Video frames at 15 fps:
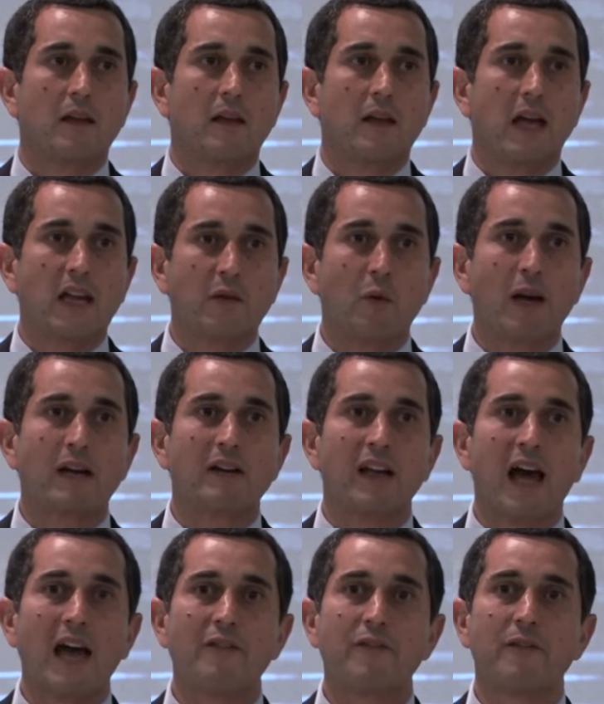And when
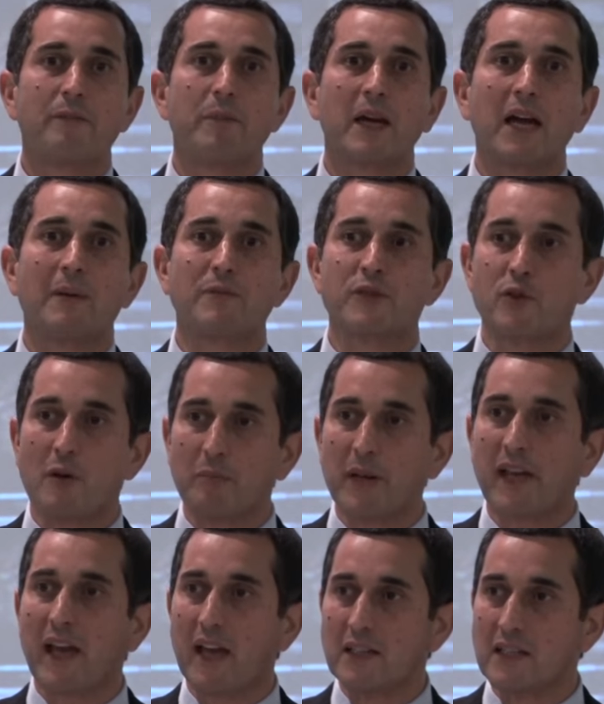life becomes
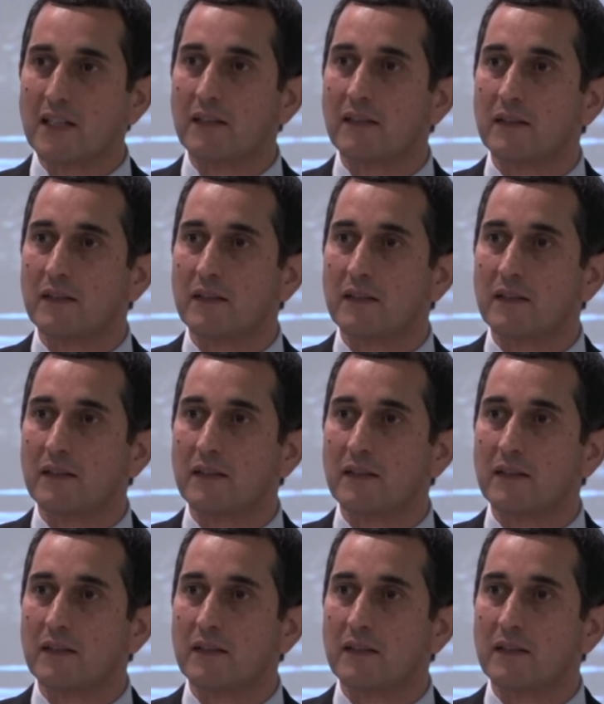complicated,